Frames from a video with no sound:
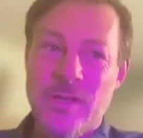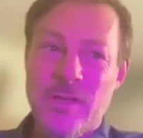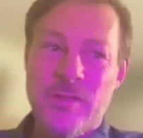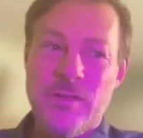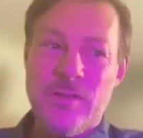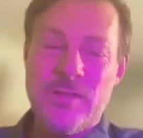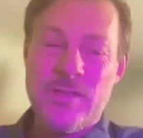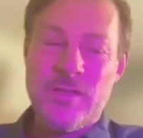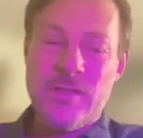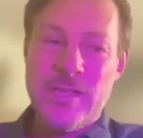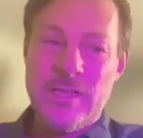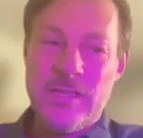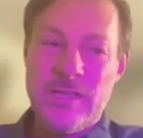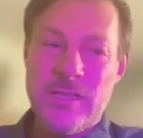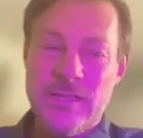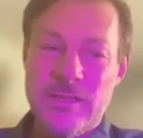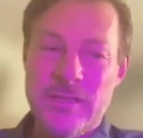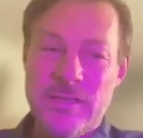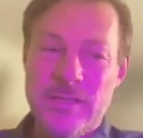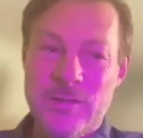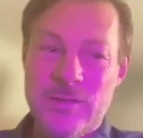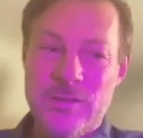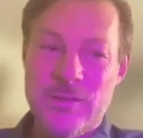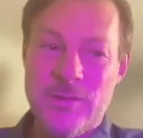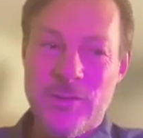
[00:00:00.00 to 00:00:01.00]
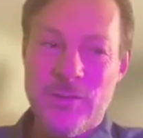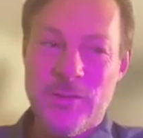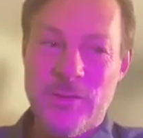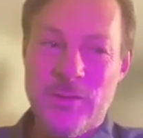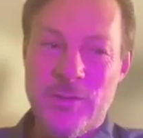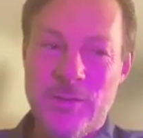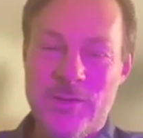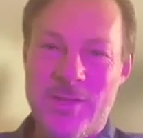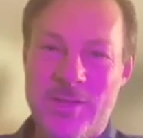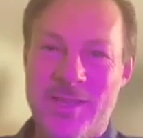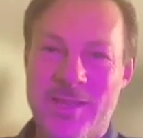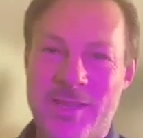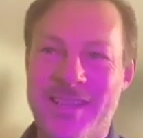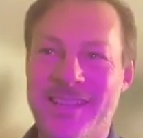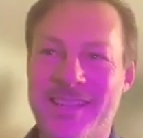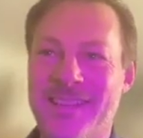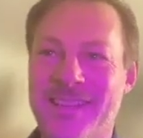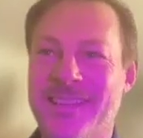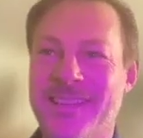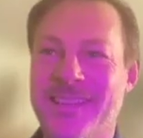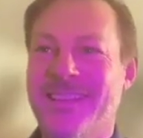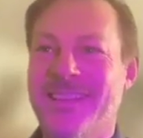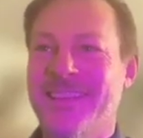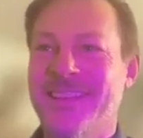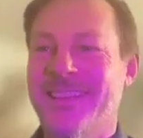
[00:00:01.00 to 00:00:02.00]
They're selling their souls,
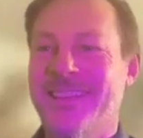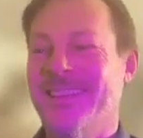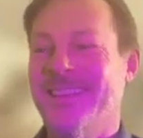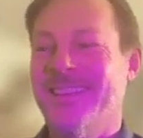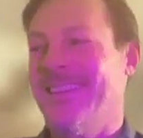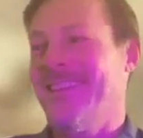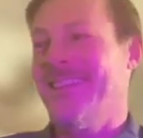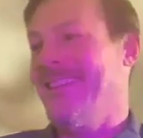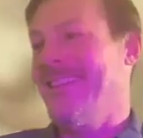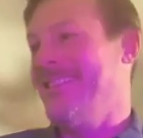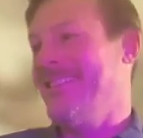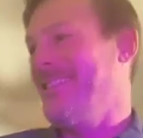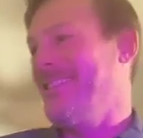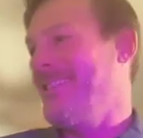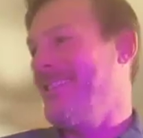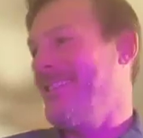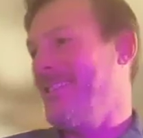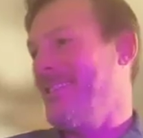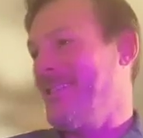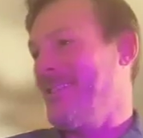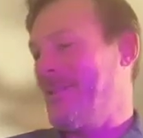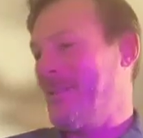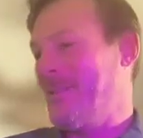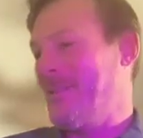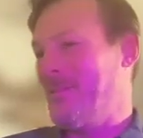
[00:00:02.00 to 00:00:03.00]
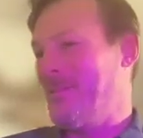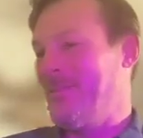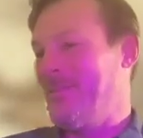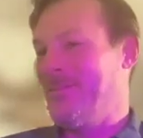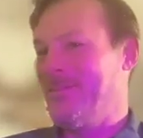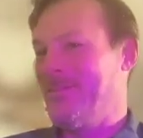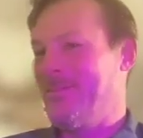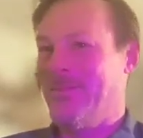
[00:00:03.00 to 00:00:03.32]
and they're